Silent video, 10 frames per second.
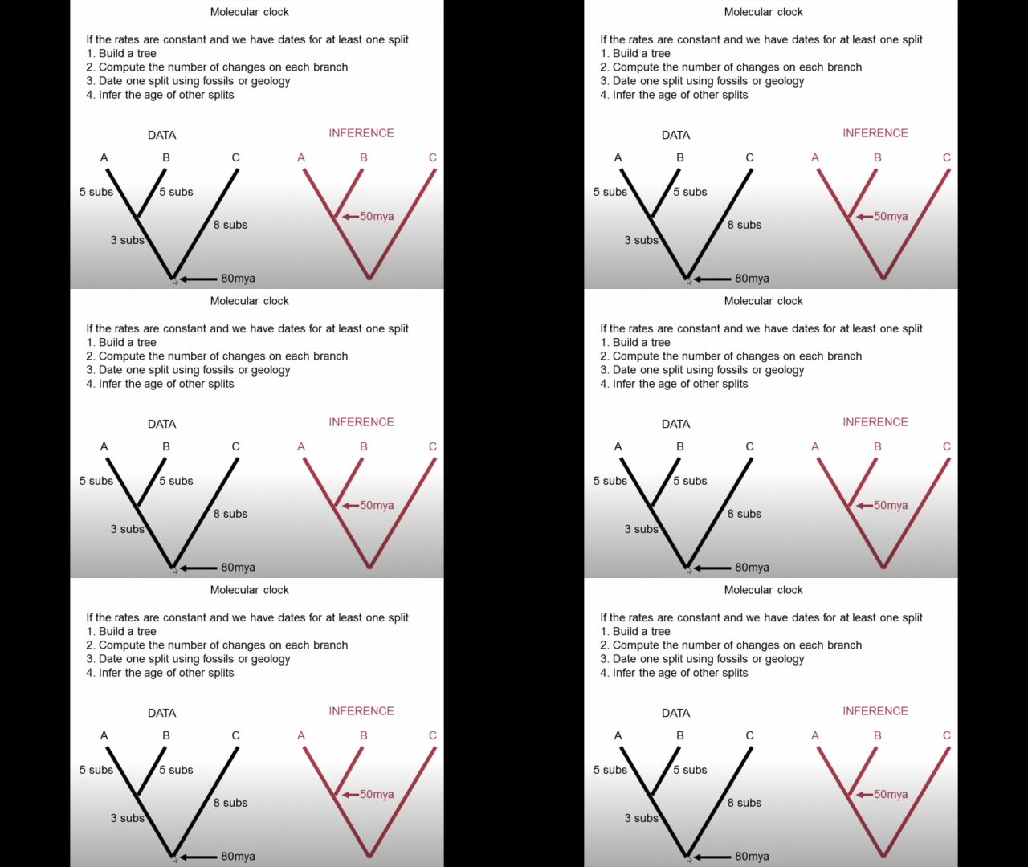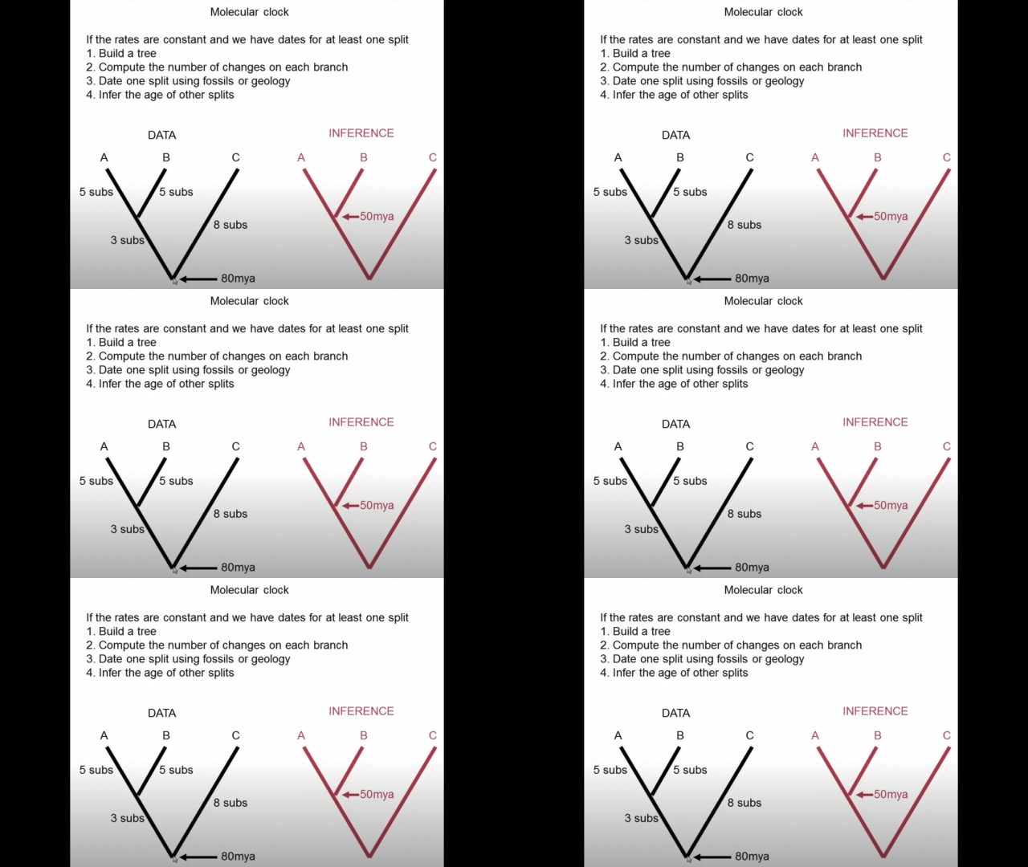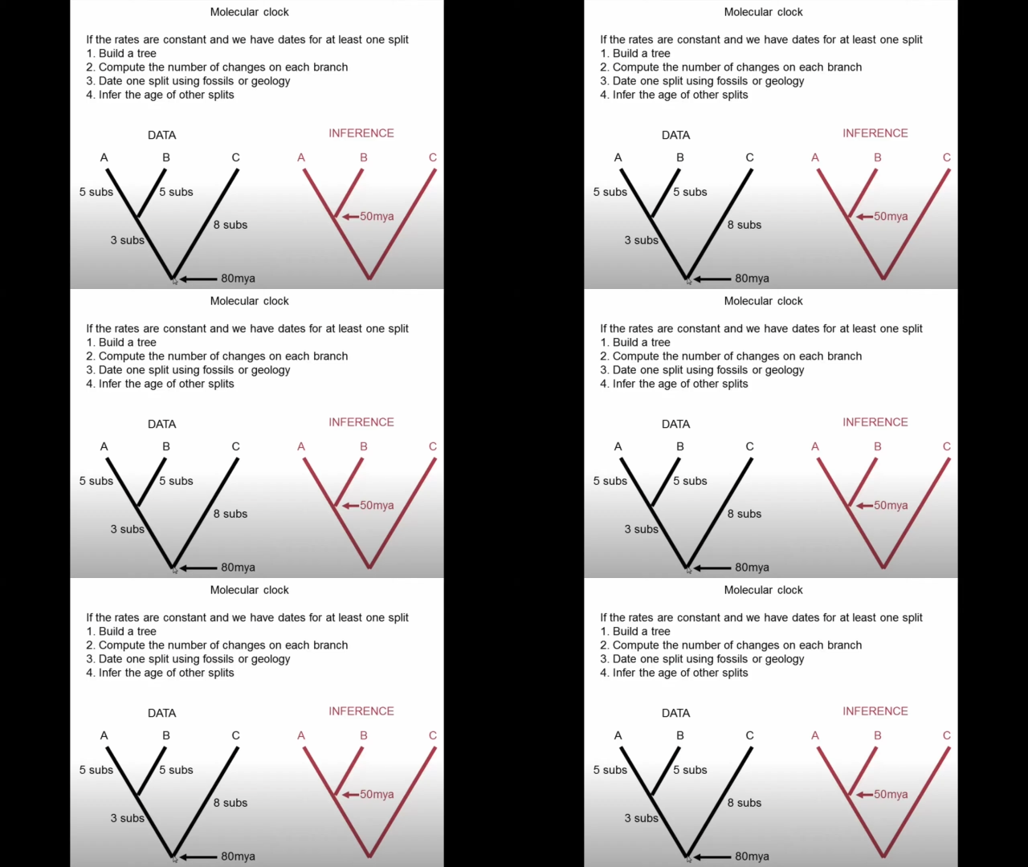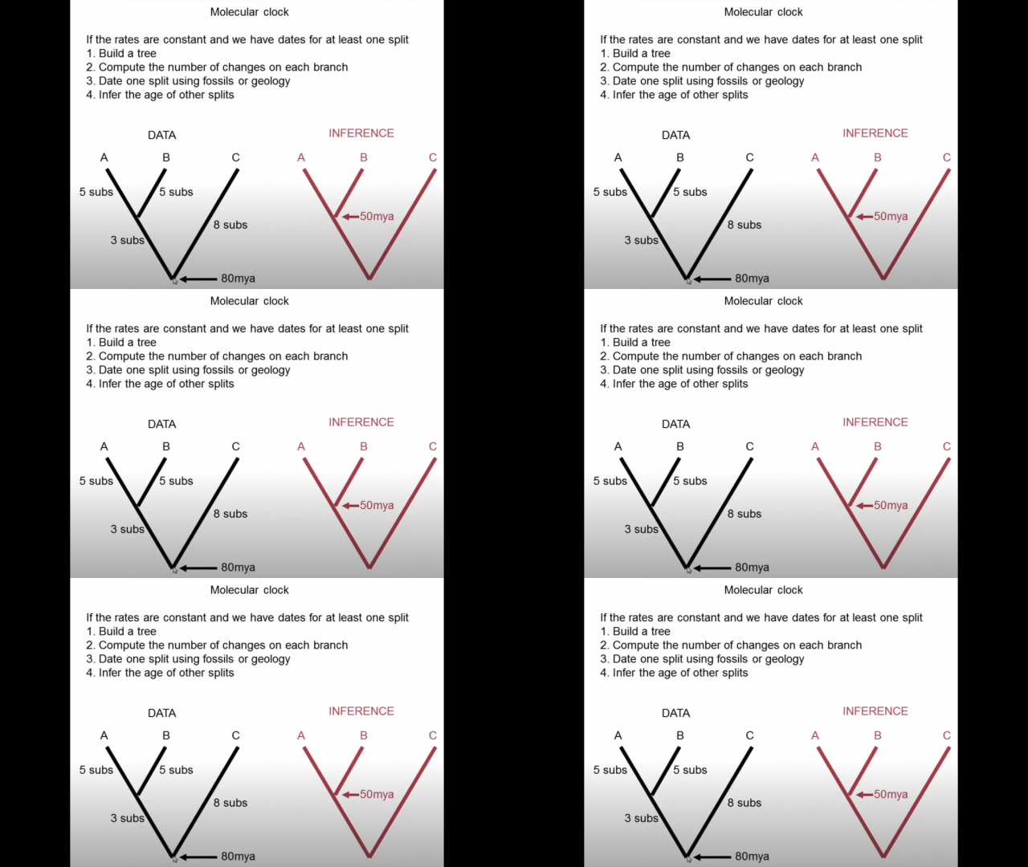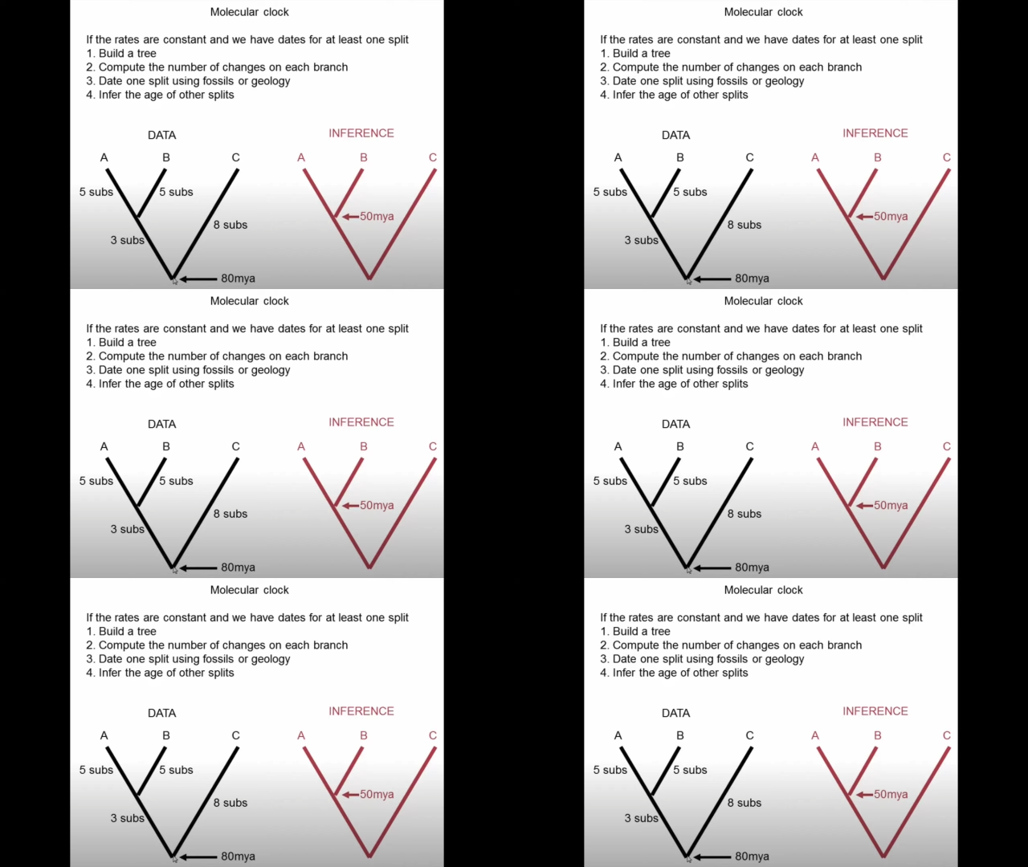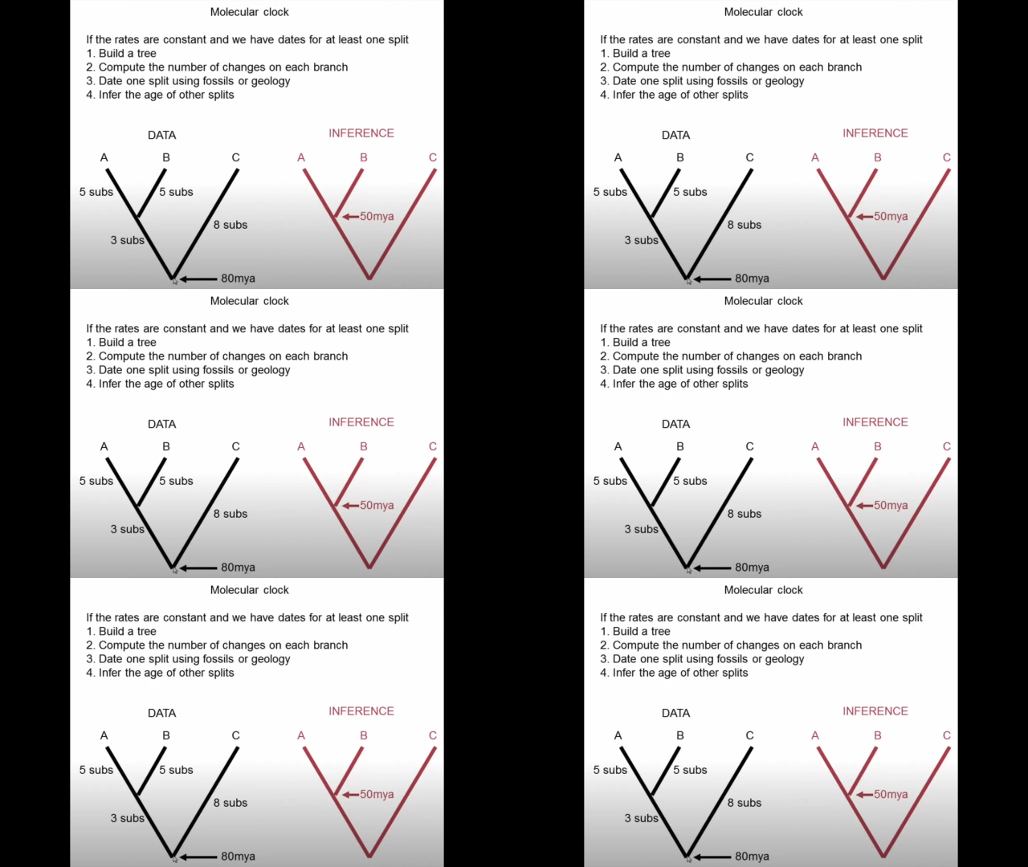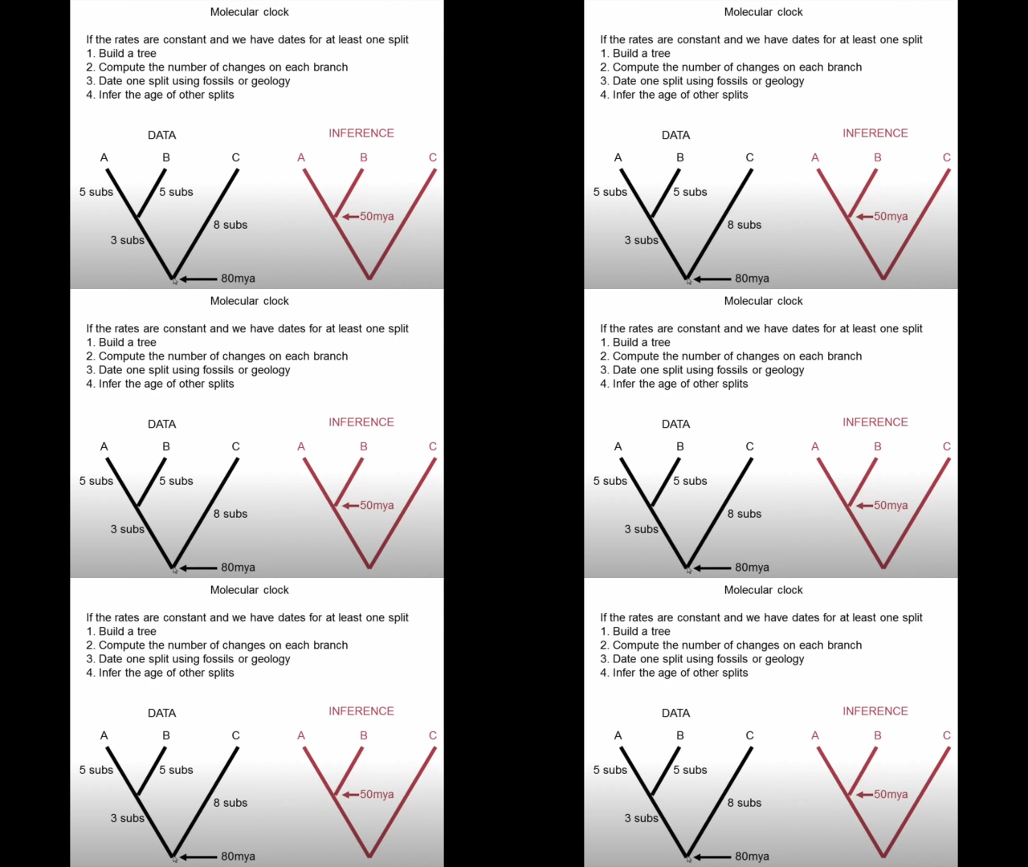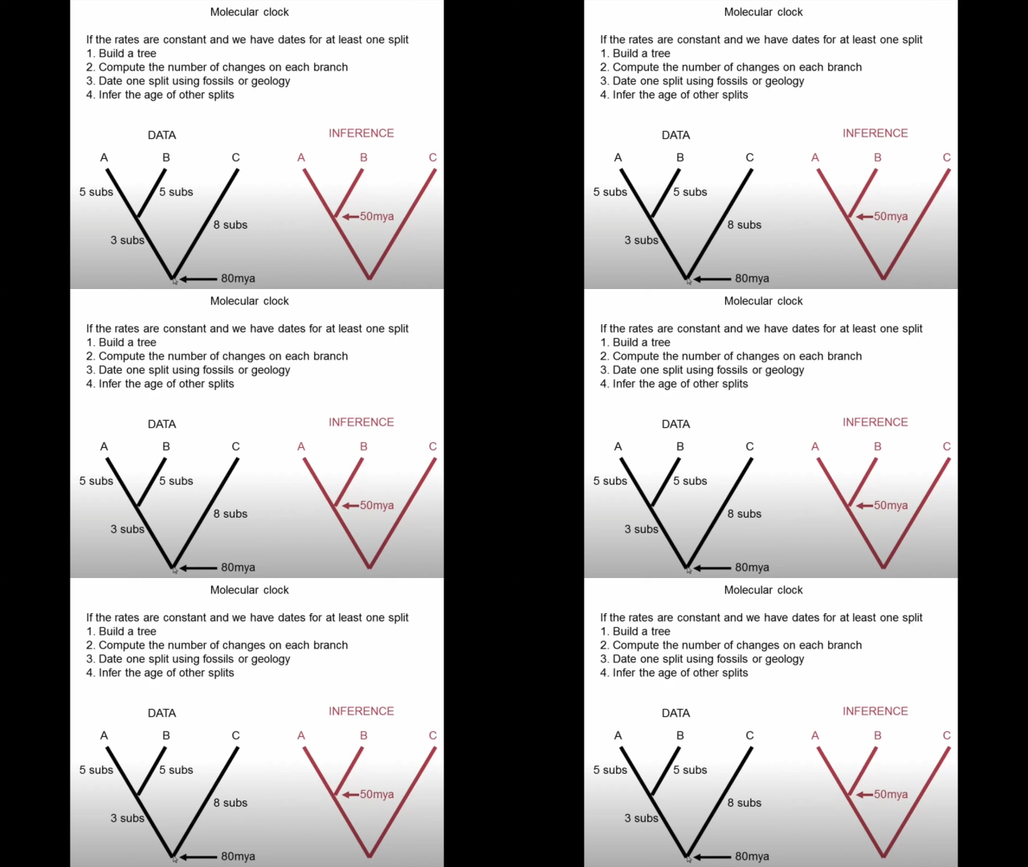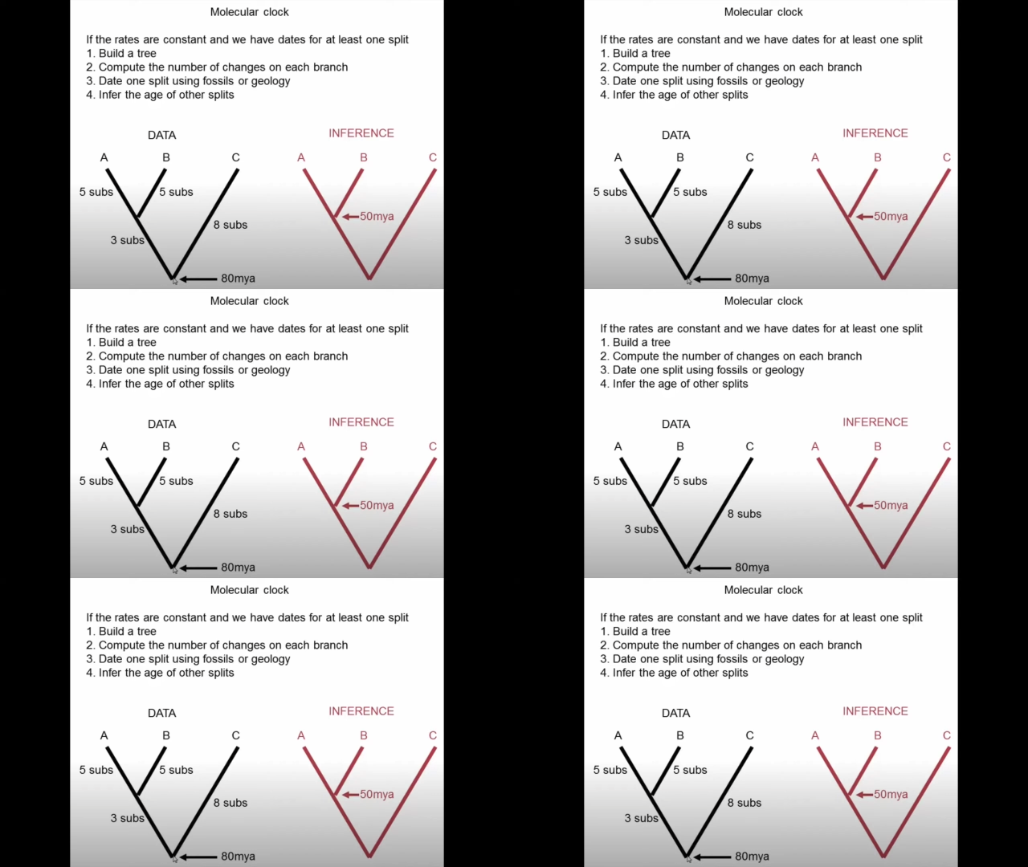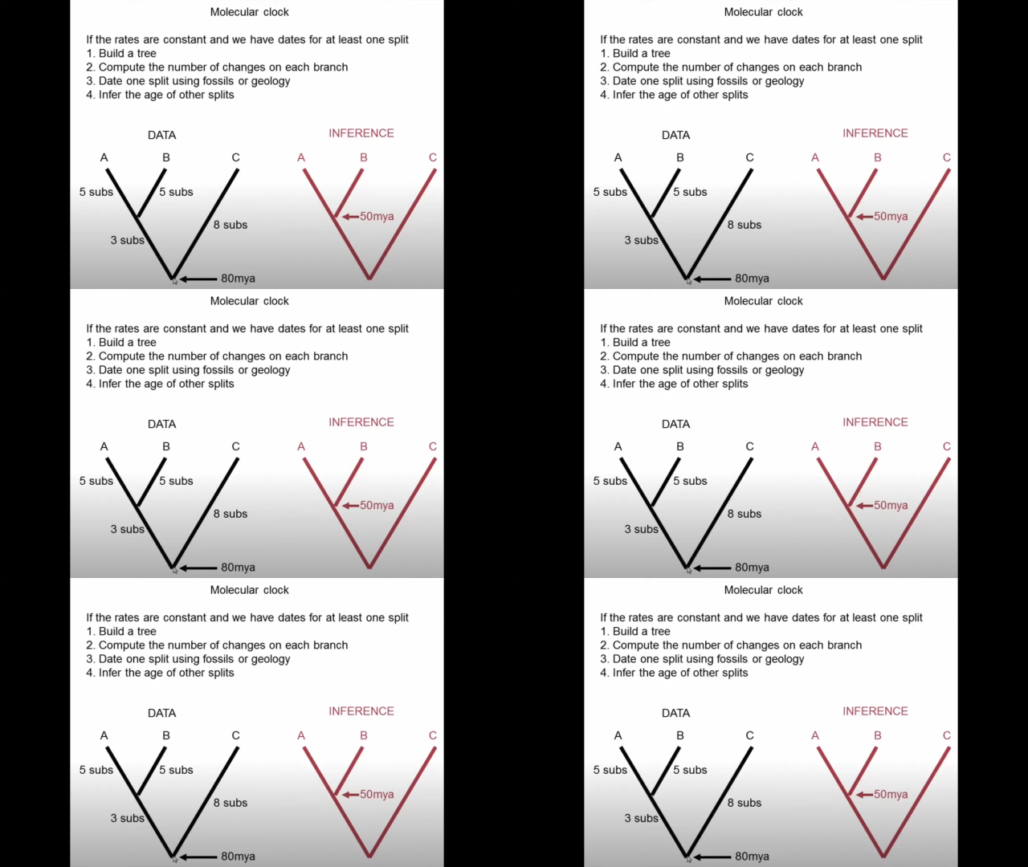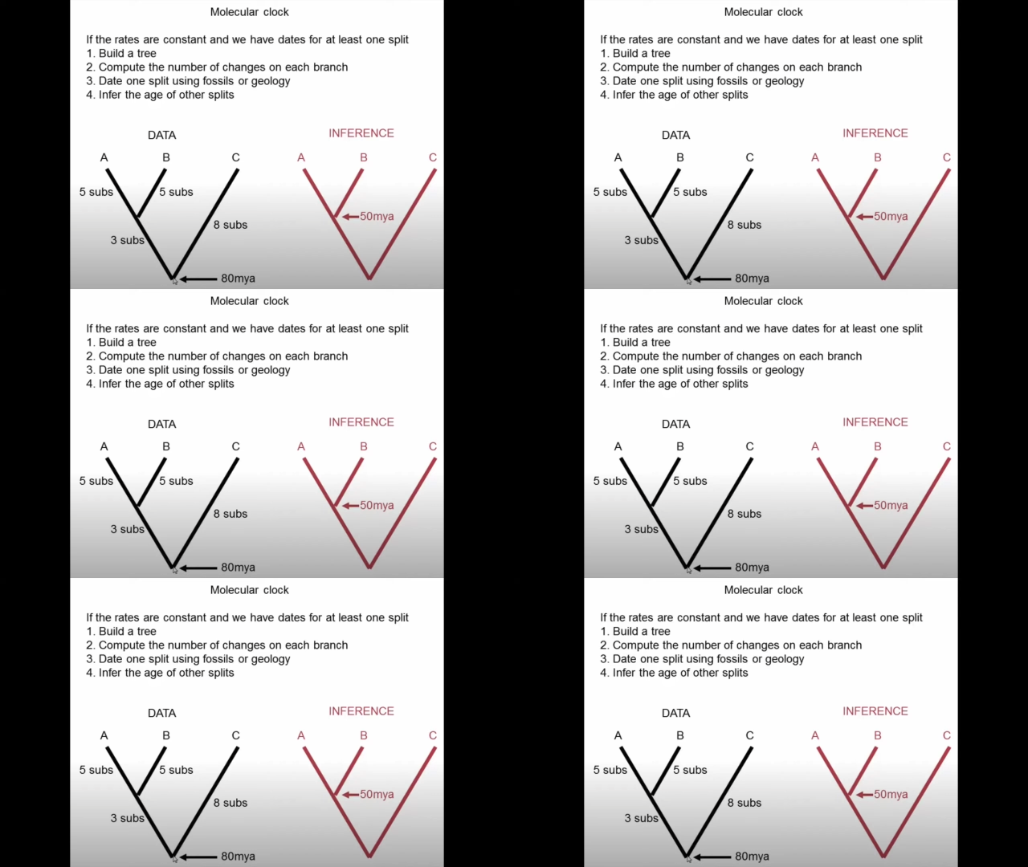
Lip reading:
(no speaker visible)